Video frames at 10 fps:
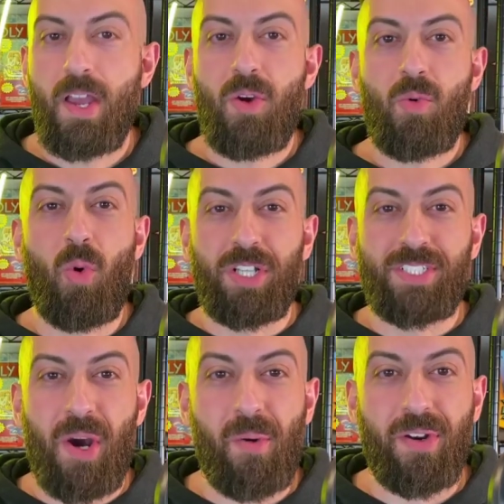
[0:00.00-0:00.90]
What is
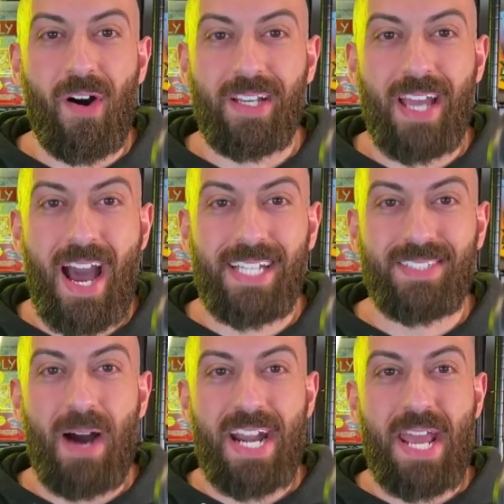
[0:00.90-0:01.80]
going on guys?
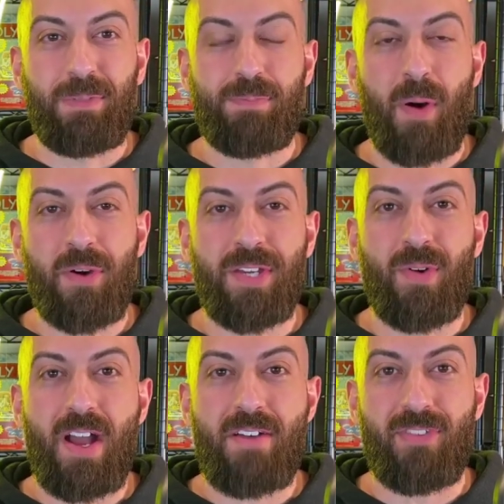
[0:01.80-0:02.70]
My name is
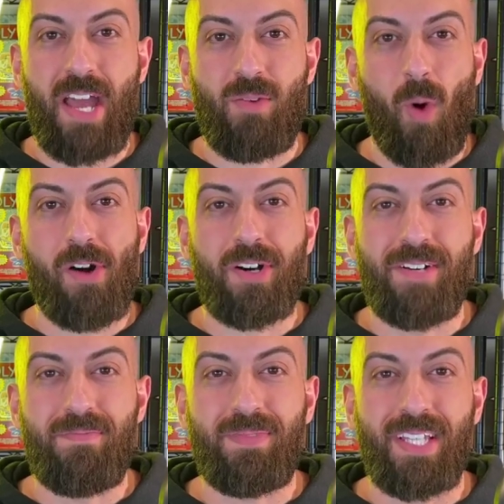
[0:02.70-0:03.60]
PokeRev and
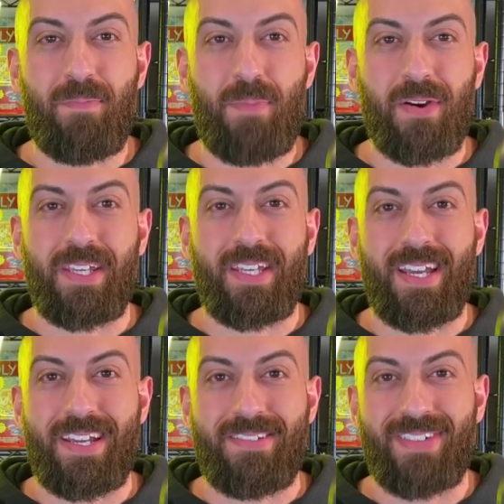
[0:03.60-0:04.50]
welcome to the Poke
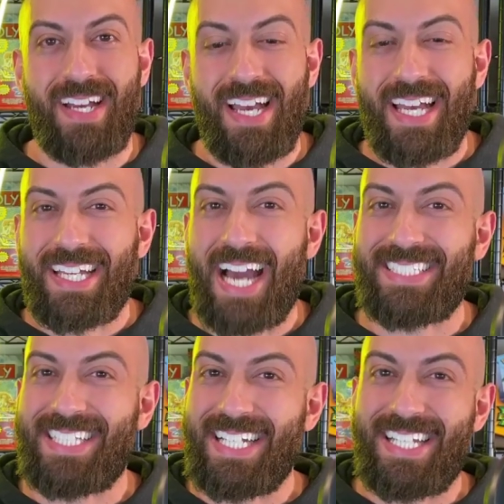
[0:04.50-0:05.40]
Cave. Guys,
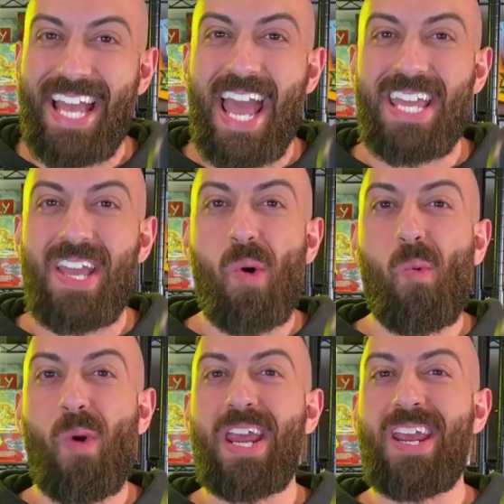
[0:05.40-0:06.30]
today
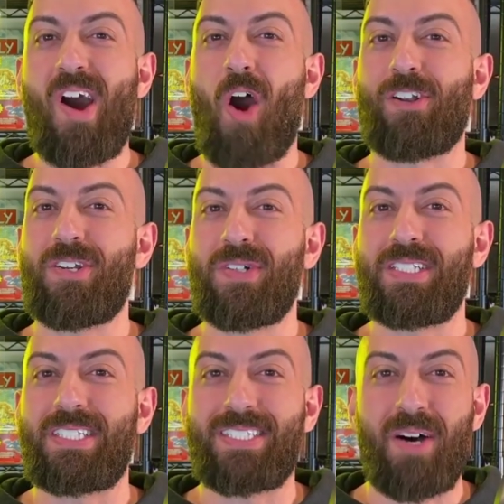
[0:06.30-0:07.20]
we are doing
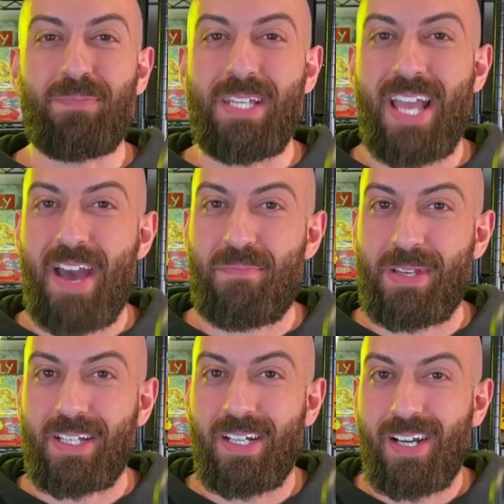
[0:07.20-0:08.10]
something
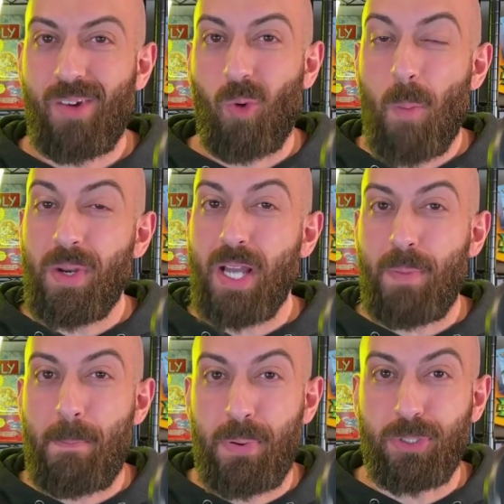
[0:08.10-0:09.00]
epic. We're opening up a
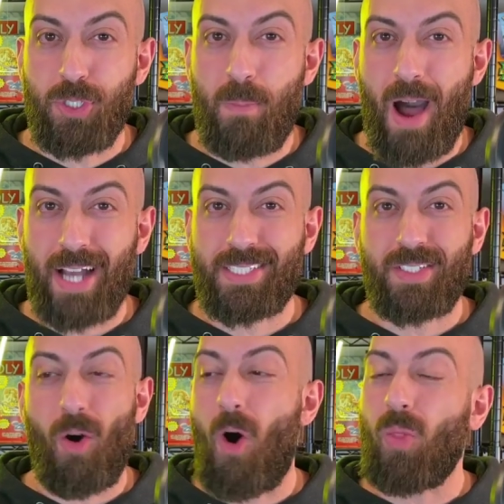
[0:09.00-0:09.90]
booster box
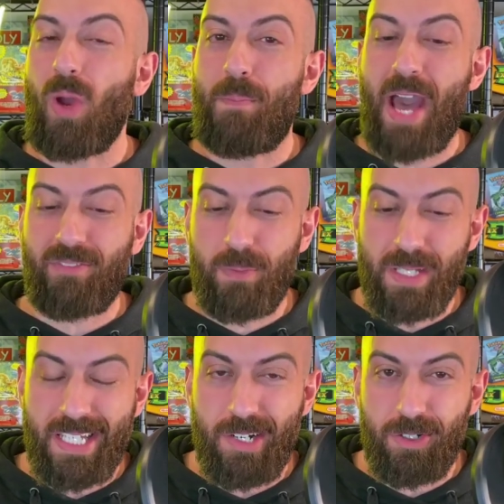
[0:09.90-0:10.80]
all the way back from the
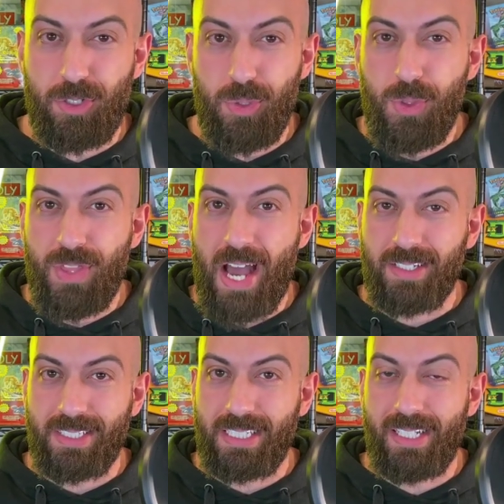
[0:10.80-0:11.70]
year
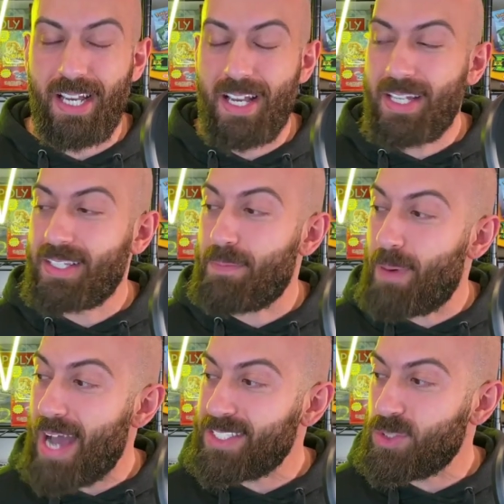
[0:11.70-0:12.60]
2000. The
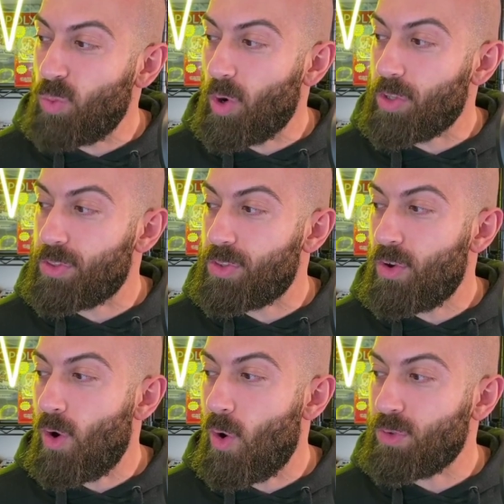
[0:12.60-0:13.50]
box is worth over